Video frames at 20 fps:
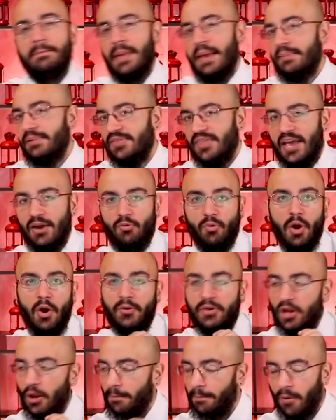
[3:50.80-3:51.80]
maybe they
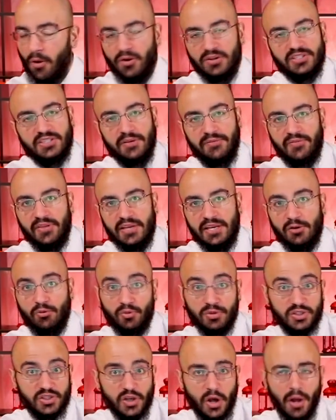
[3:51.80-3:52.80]
wrote, you know, parts of the
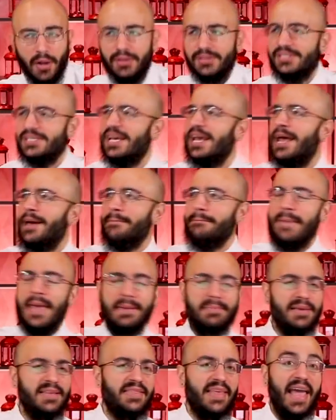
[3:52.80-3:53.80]
results,
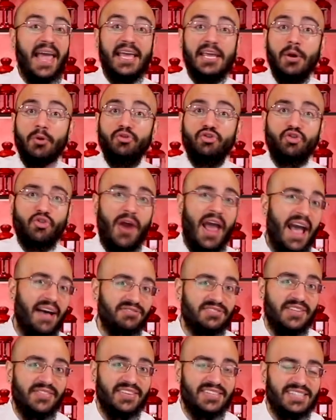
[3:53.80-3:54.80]
maybe they, you know,
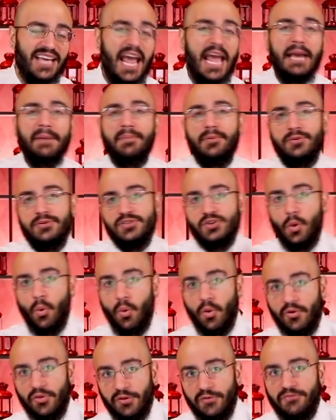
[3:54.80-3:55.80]
drafted the tables
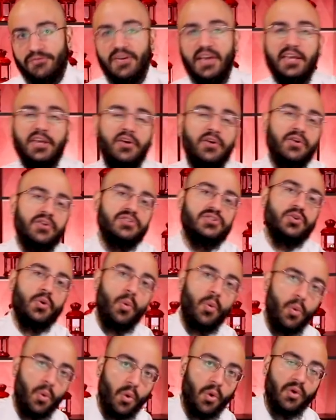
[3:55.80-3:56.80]
or the figures,
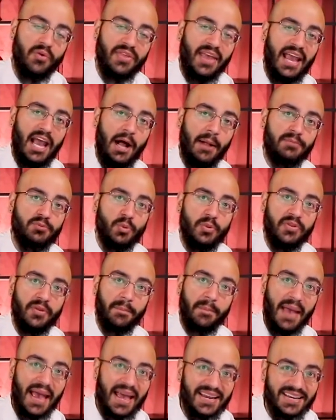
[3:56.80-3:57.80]
or they helped with
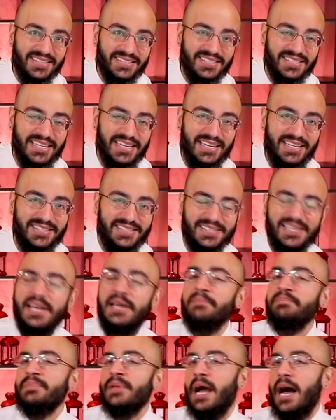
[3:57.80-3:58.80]
appendices,
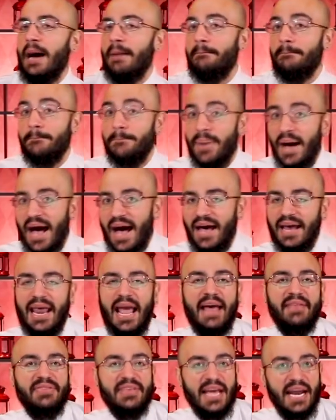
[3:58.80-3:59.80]
uh, but
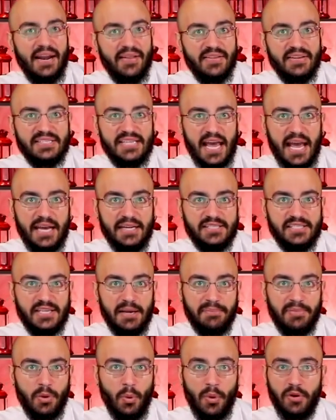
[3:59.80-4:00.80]
at the end of the day, it's
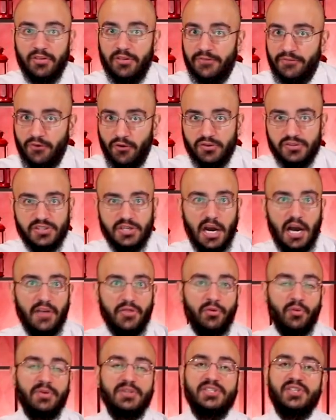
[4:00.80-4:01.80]
something where the first
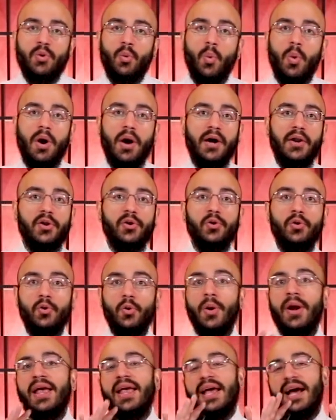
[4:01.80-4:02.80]
author is the one
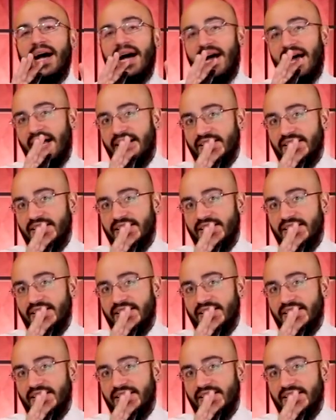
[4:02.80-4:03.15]
who uh,